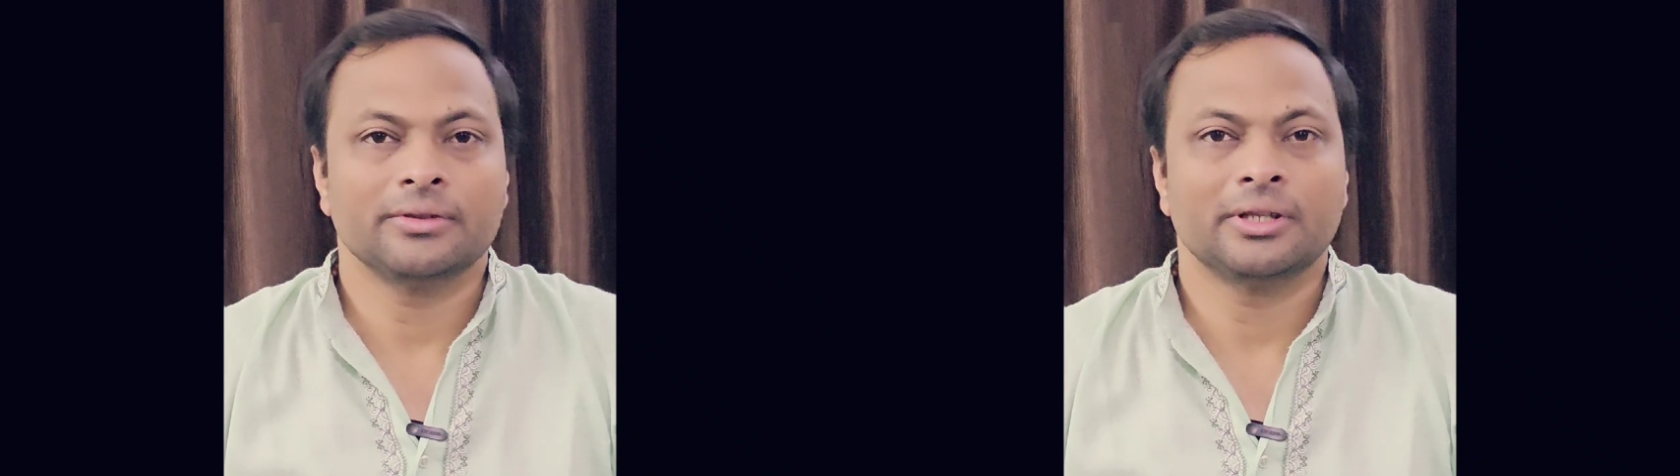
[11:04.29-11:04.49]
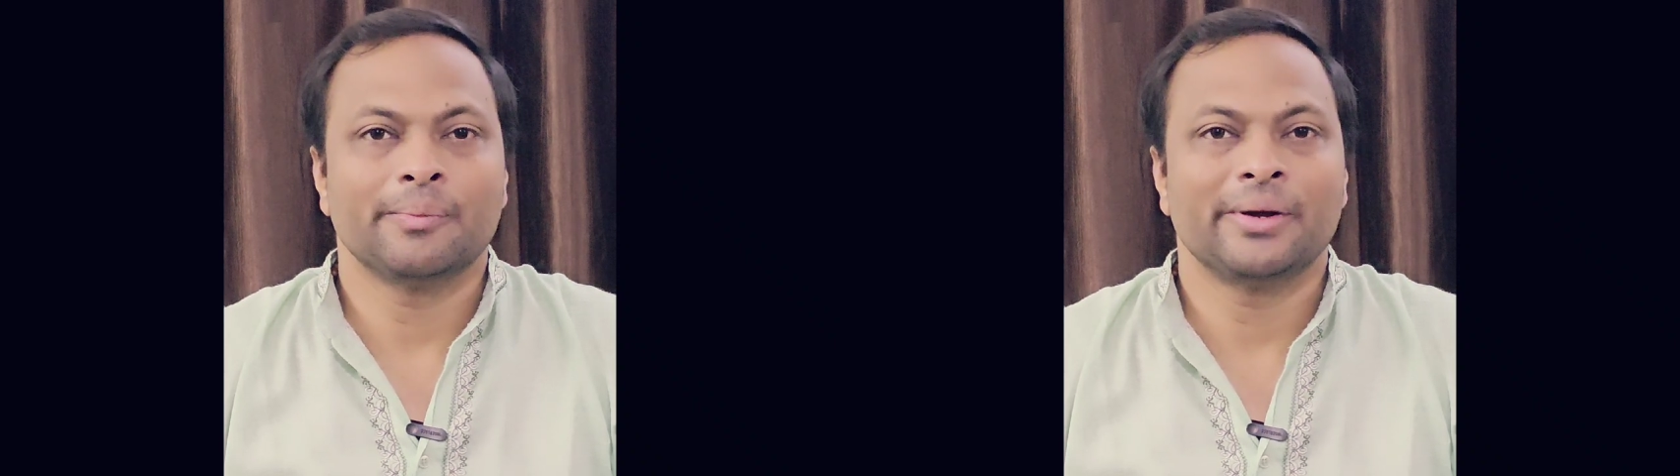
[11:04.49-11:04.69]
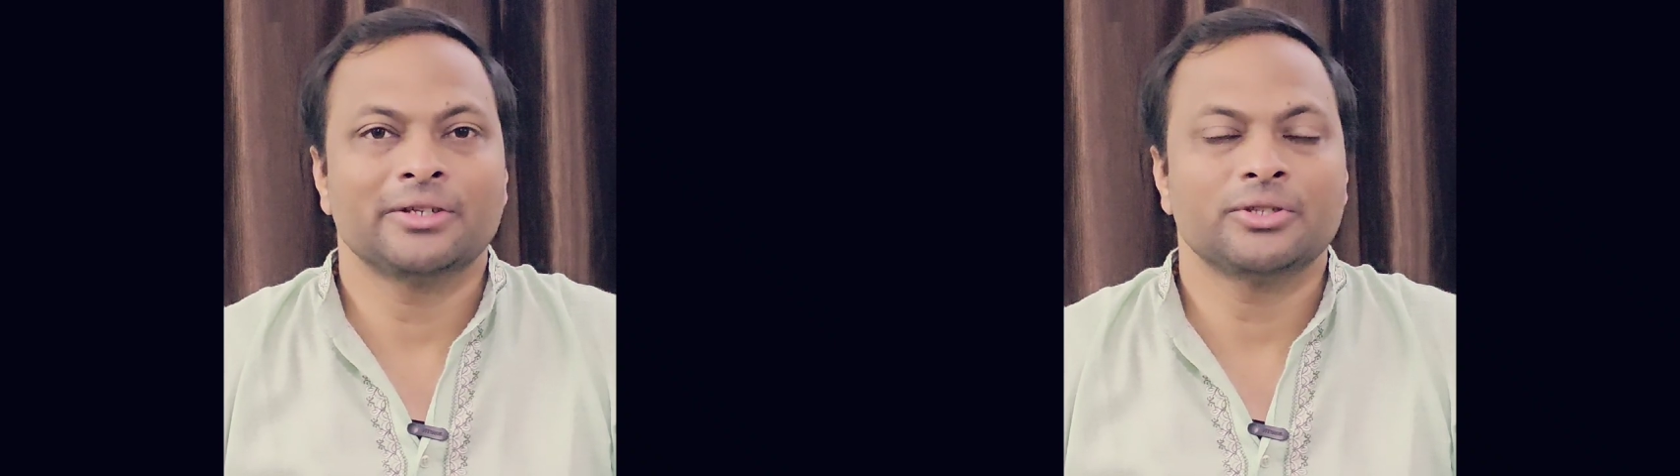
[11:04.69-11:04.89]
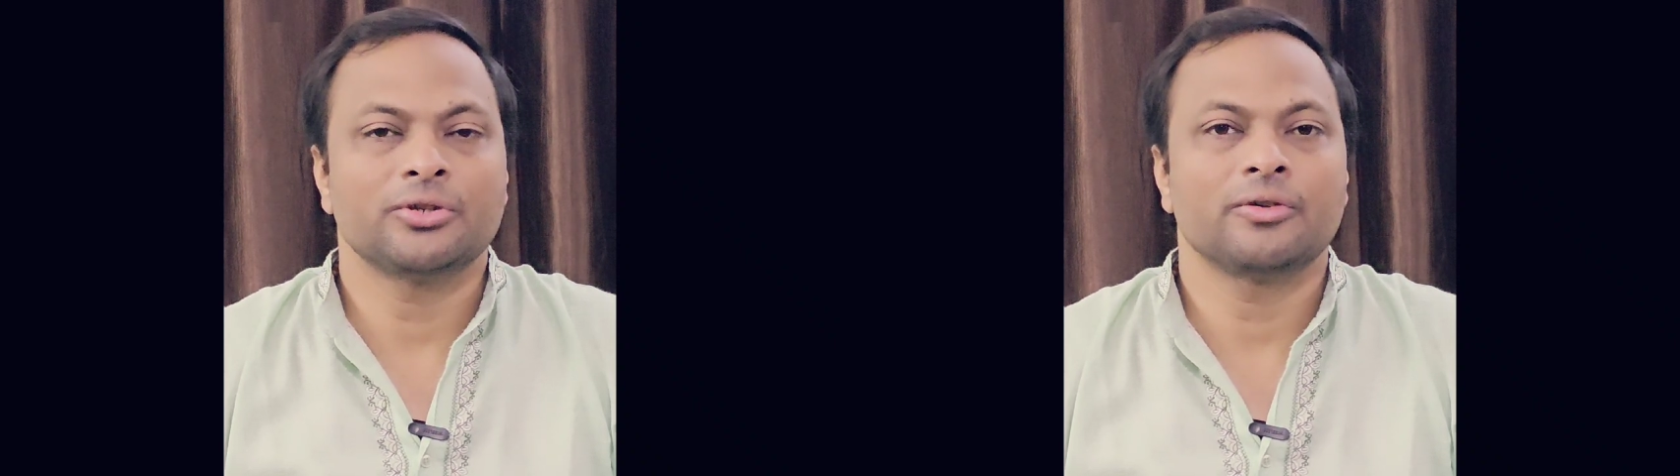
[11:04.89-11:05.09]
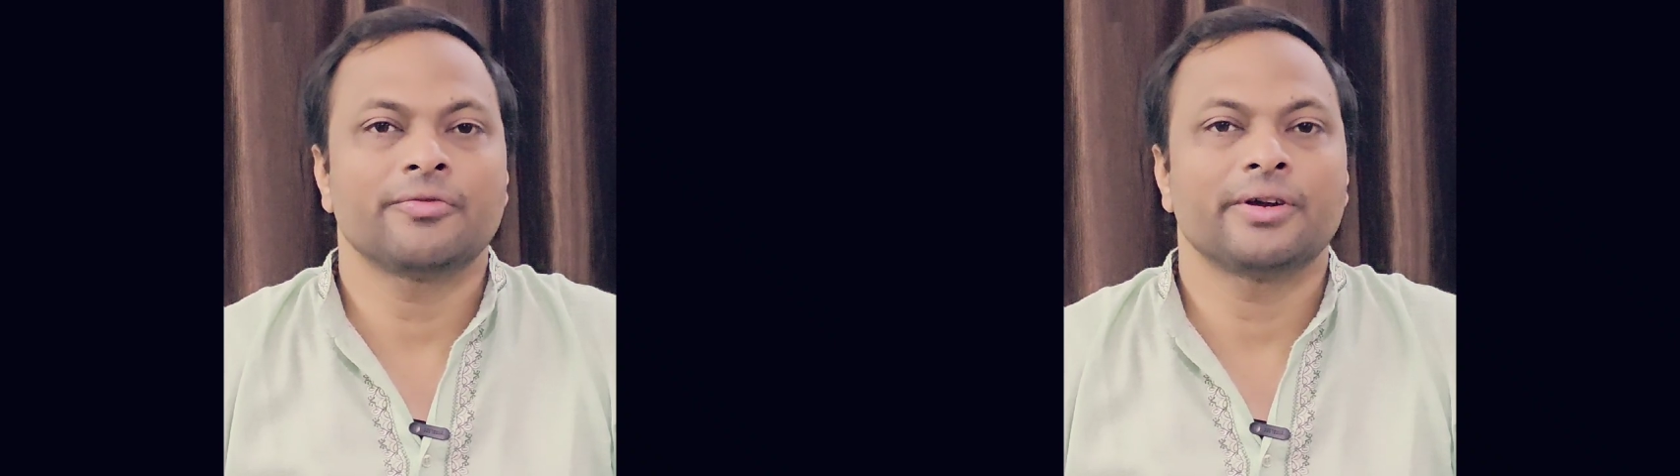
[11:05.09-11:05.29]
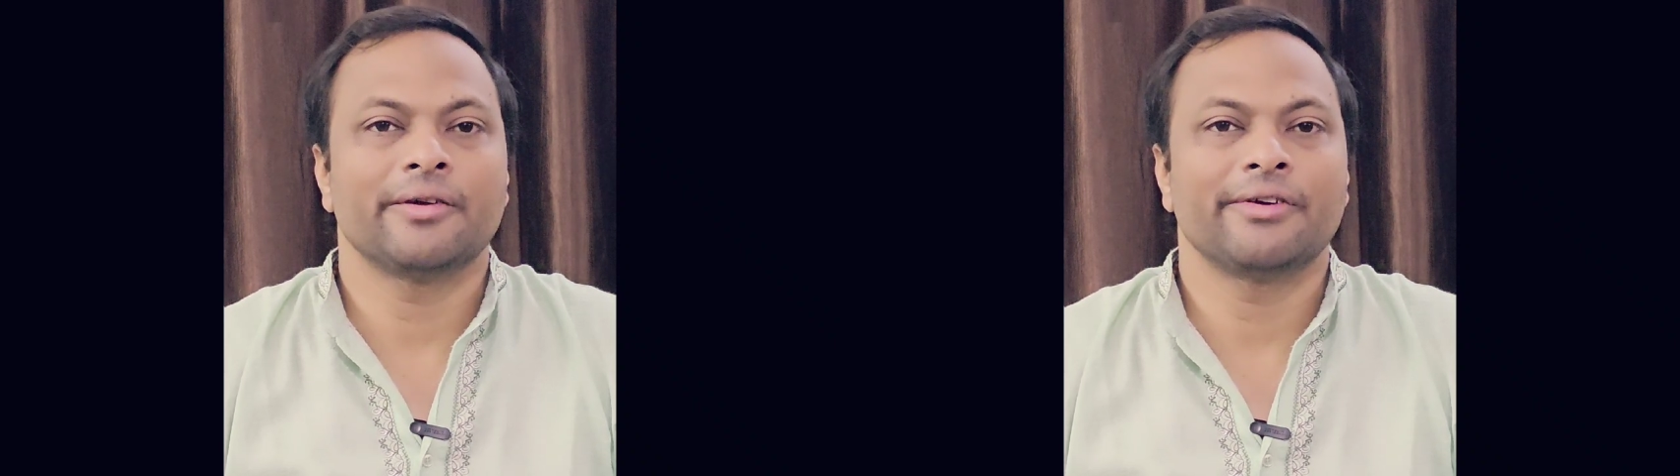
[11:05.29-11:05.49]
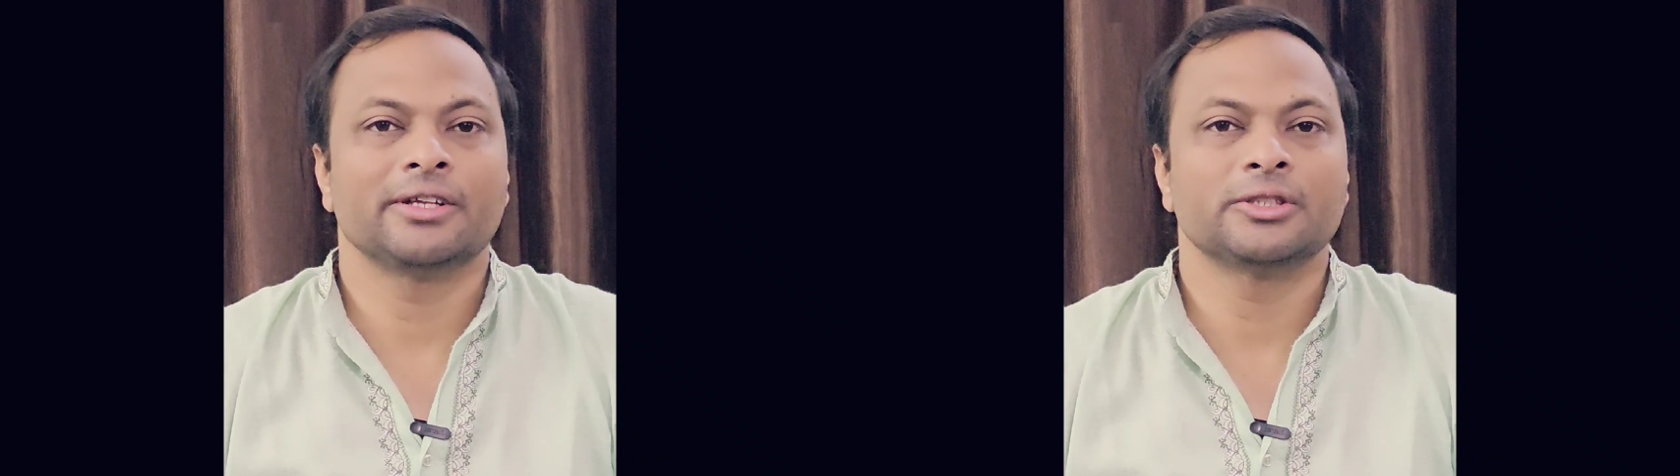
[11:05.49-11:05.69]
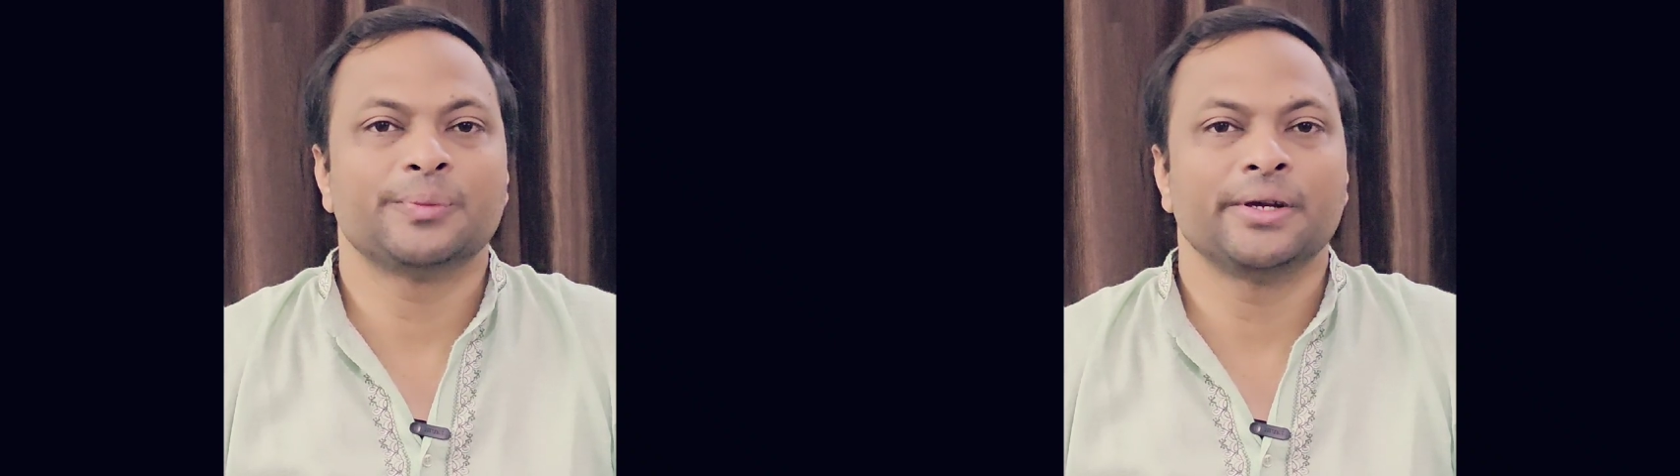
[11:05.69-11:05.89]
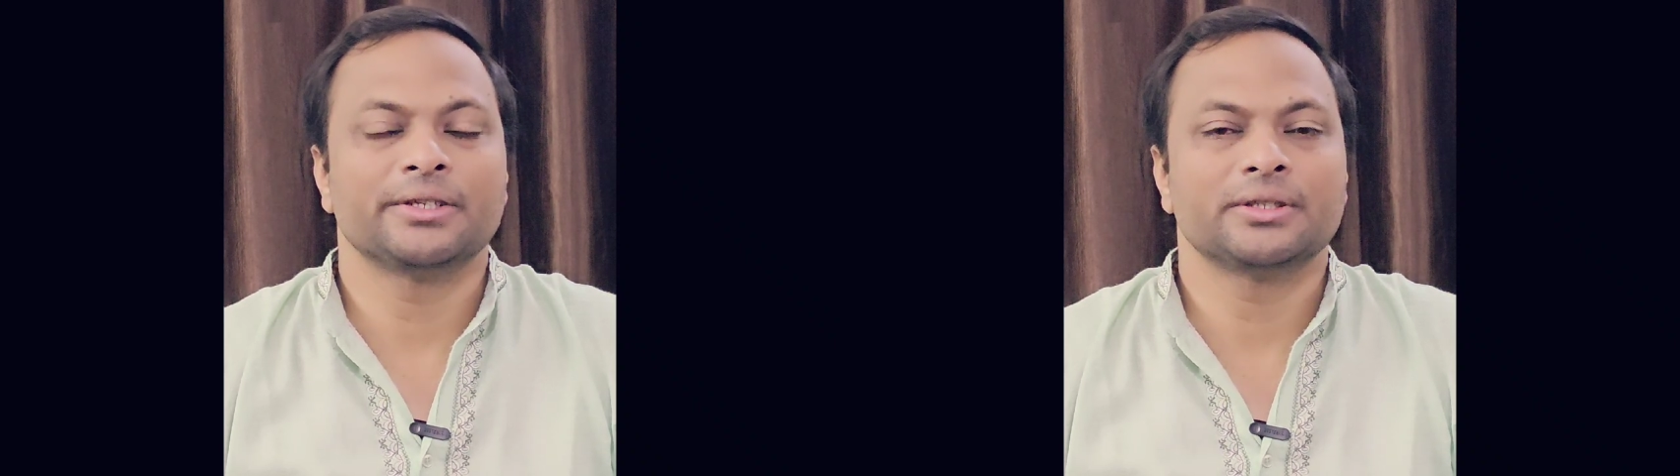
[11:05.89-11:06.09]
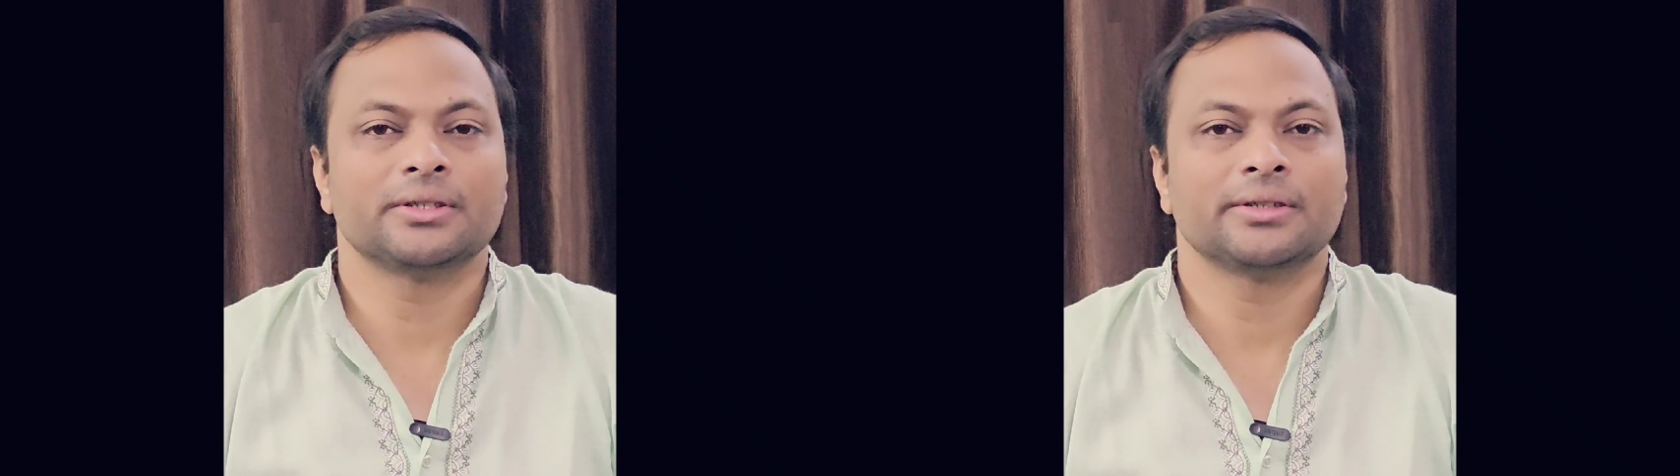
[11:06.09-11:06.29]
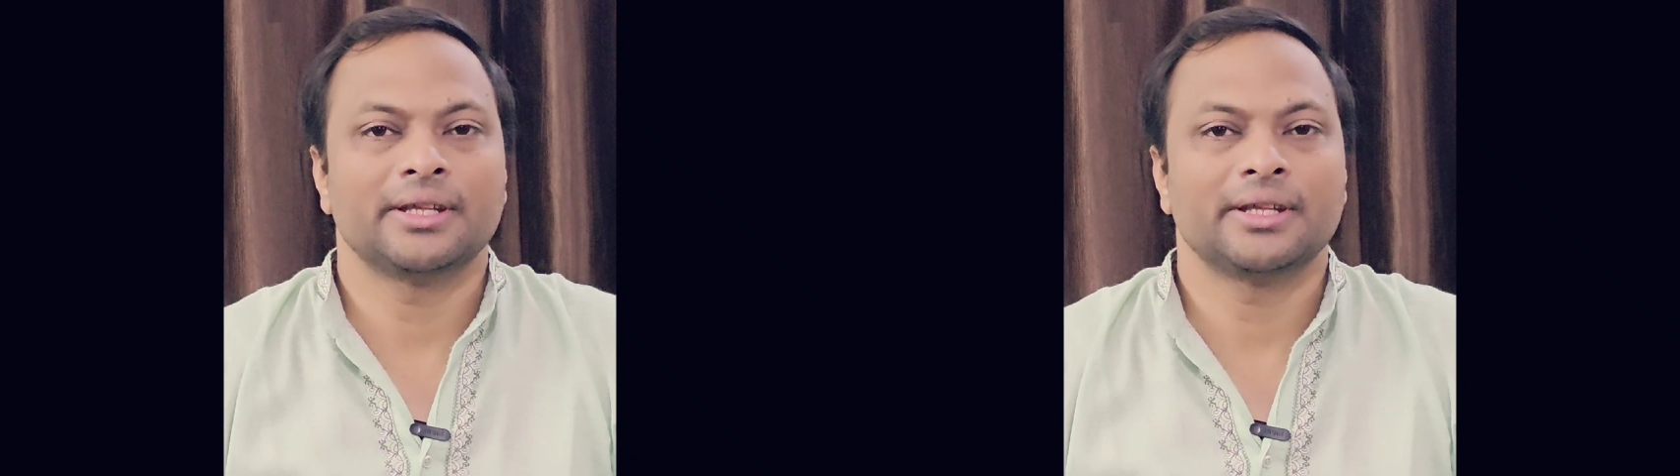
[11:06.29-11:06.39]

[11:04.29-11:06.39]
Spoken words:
the best of evidence-based